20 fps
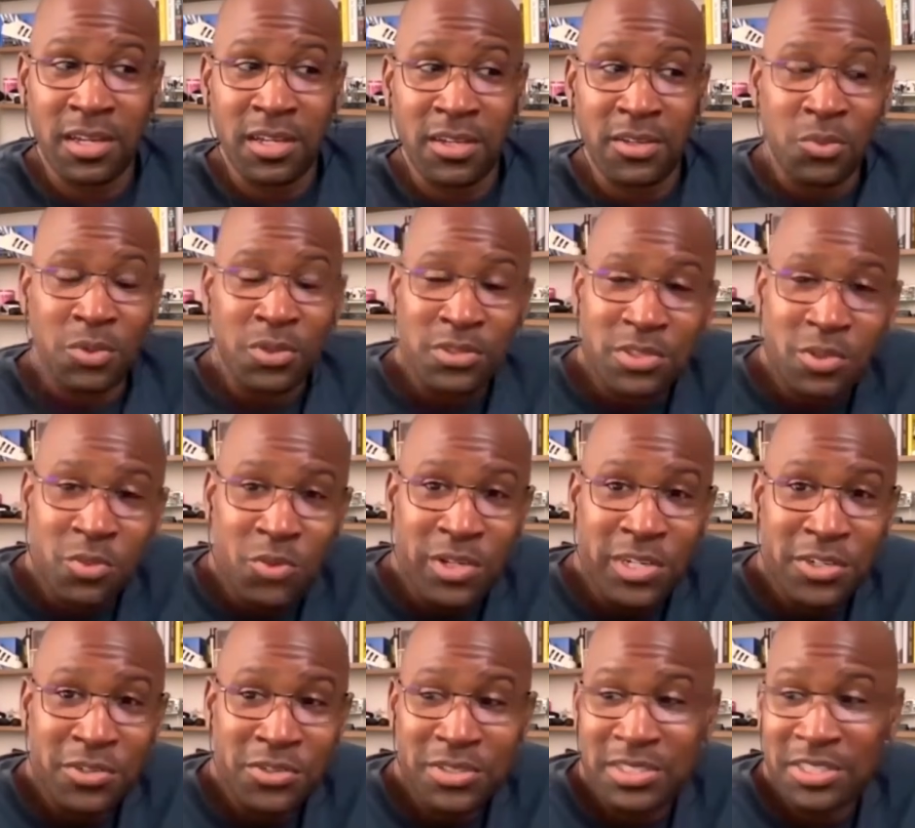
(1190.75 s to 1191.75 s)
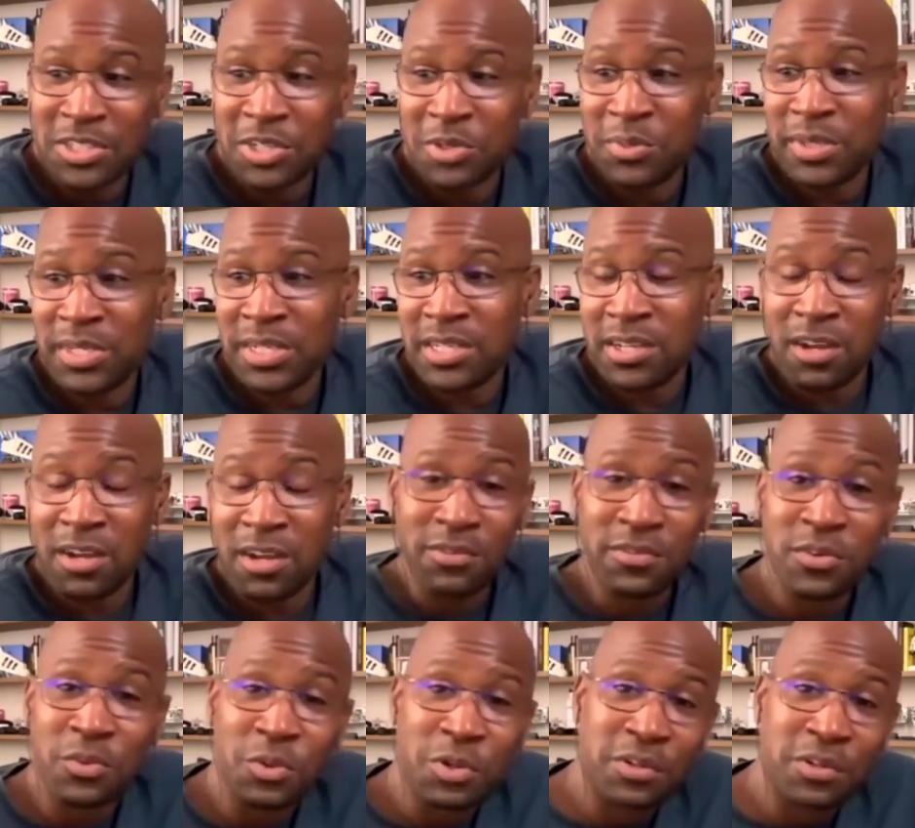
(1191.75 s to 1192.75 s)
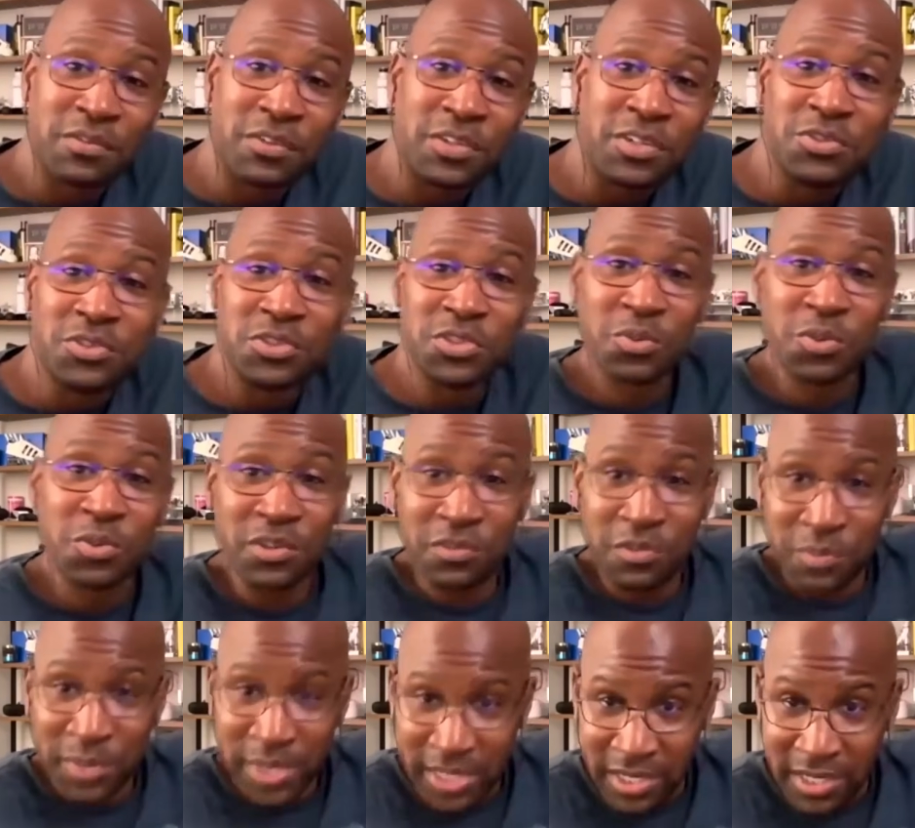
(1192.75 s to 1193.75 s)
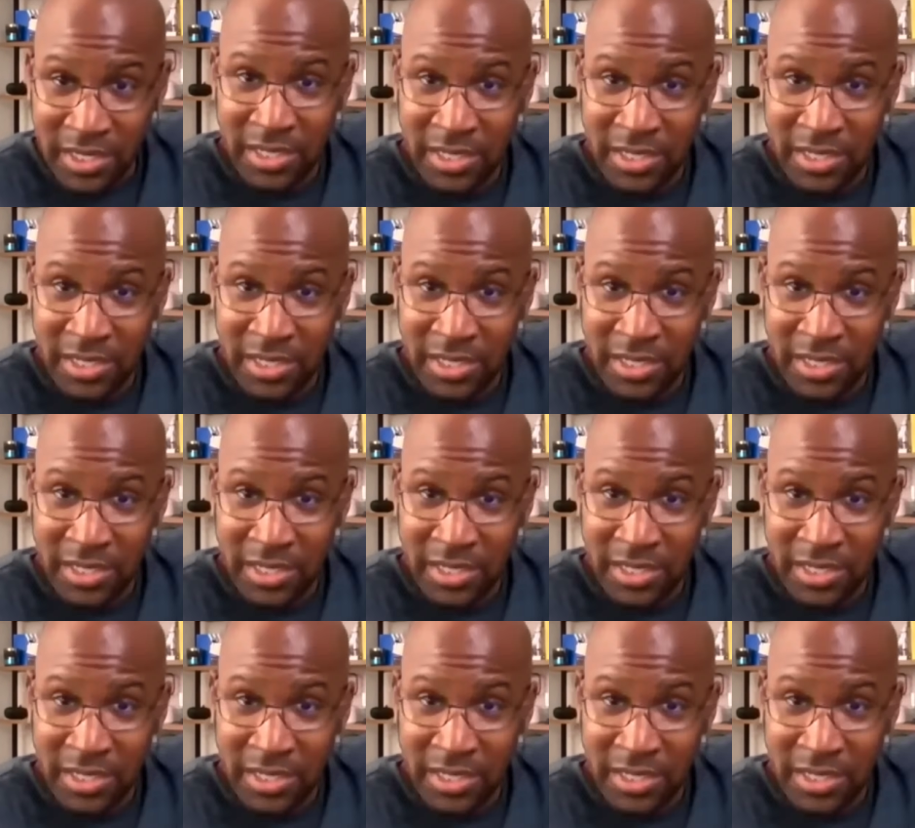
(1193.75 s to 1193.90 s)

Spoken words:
Well, someone else is going to be like, oh, if it worked for you, it should work for me.